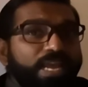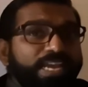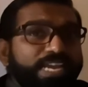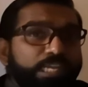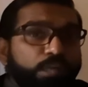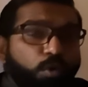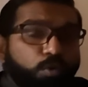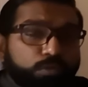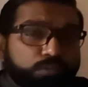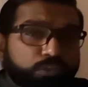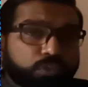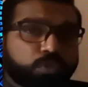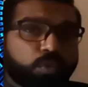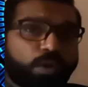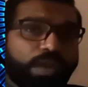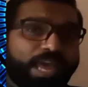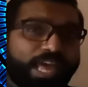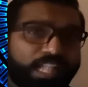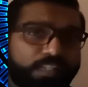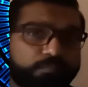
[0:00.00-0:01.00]
It
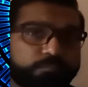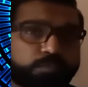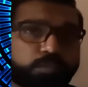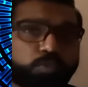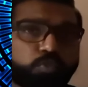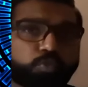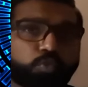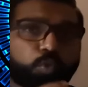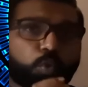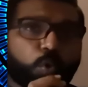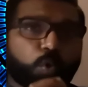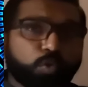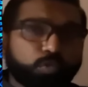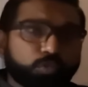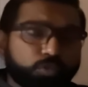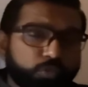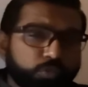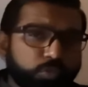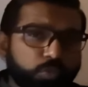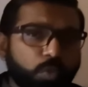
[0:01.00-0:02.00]
also helps you to
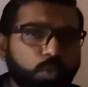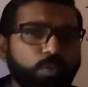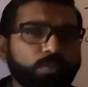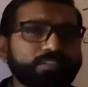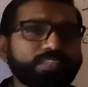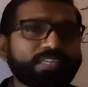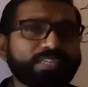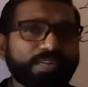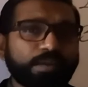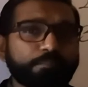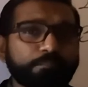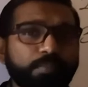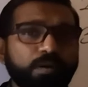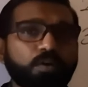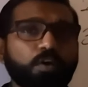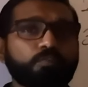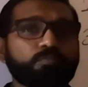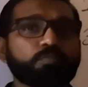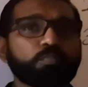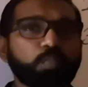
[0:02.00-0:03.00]
control the
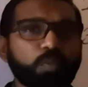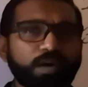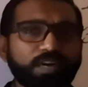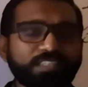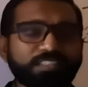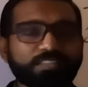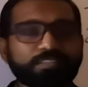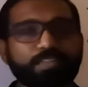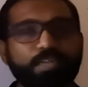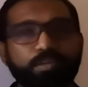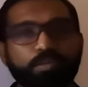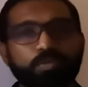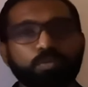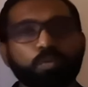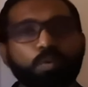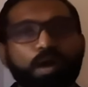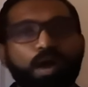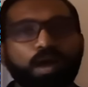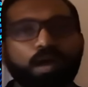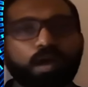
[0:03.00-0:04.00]
number of words that
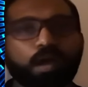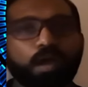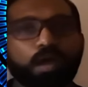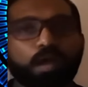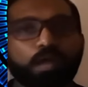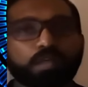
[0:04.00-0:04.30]
you are